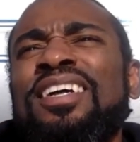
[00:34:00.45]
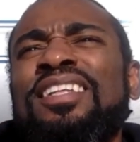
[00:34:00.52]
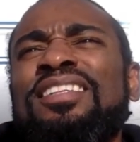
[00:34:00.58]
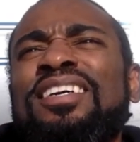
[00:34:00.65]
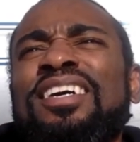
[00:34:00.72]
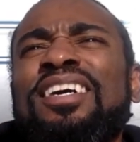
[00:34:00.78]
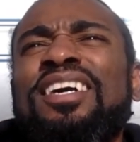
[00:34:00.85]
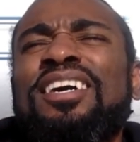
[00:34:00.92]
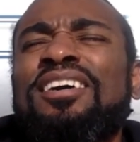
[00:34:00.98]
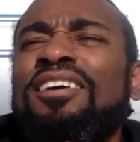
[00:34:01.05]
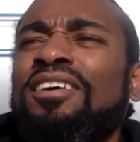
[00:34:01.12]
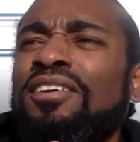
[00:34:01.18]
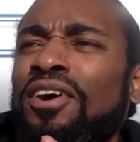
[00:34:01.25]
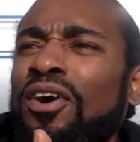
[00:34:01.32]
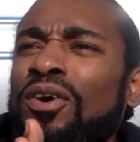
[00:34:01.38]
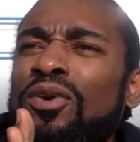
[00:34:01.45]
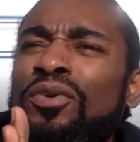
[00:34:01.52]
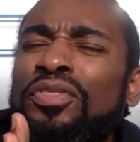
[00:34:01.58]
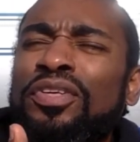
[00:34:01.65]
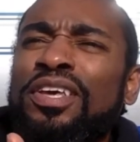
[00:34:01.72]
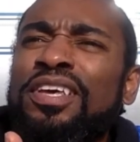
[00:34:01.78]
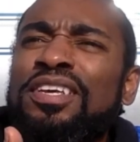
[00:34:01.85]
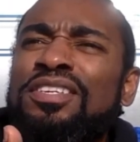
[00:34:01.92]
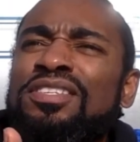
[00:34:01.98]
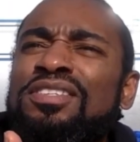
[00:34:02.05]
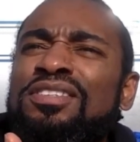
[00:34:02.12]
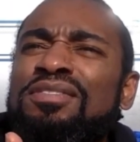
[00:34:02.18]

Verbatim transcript: The Earth is